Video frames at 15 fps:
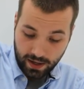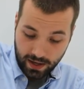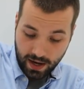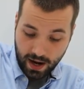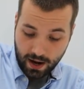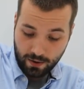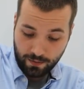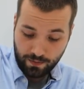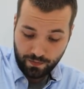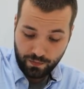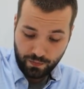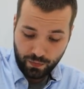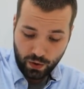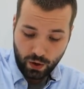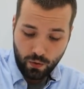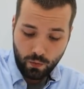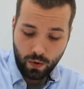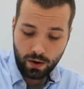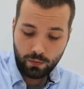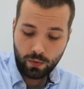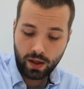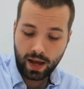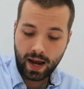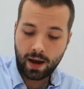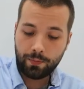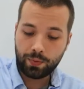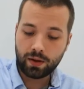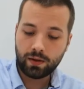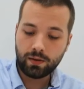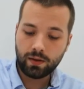Now, what will
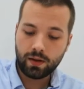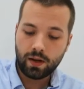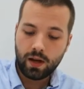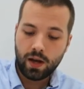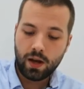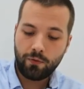happen